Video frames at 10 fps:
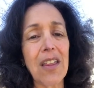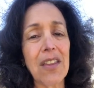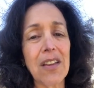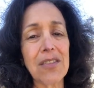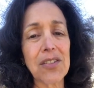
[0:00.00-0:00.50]

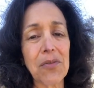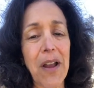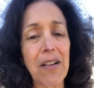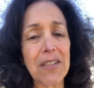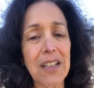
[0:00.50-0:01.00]
the
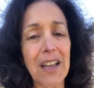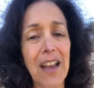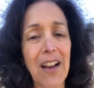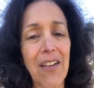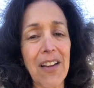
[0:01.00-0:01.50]
surrounding
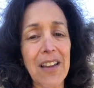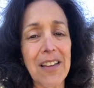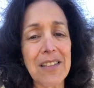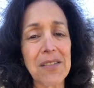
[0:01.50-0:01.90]
areas